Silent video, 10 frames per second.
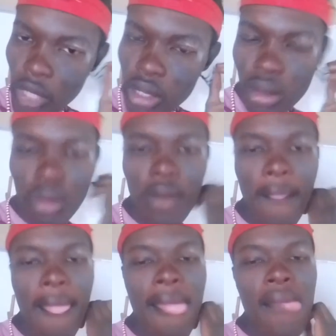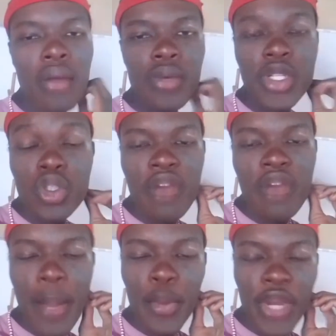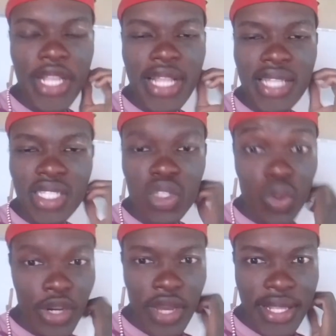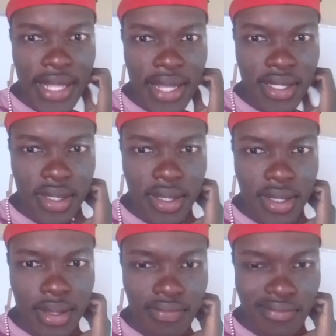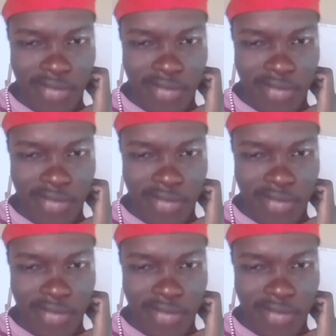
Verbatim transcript: know. We do offer upgrade classes or rewrite classes.